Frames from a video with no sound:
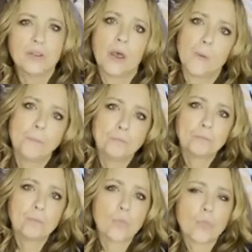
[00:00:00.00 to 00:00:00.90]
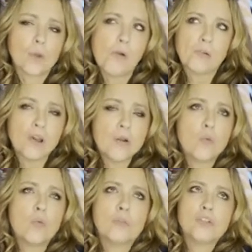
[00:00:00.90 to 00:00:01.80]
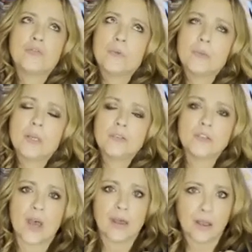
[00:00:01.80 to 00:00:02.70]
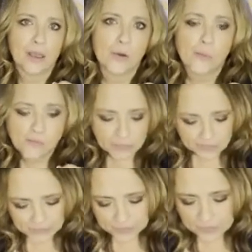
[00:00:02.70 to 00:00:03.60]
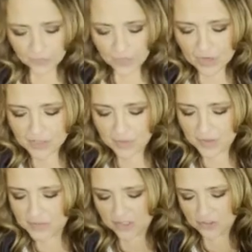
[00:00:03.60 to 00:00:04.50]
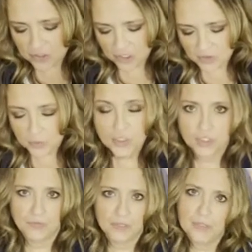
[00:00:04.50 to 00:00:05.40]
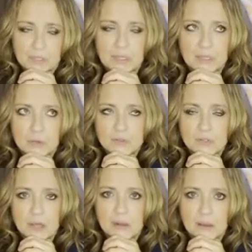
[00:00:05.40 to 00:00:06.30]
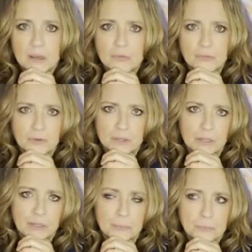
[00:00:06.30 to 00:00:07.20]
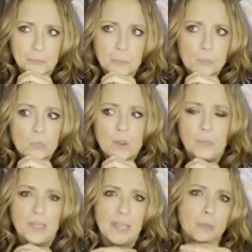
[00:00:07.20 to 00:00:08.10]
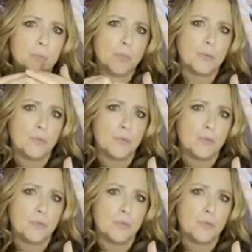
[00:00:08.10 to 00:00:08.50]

though. It kind of warms you from the inside out. And sometimes that's just what you need. And there's a lot of comfort in being able to be with your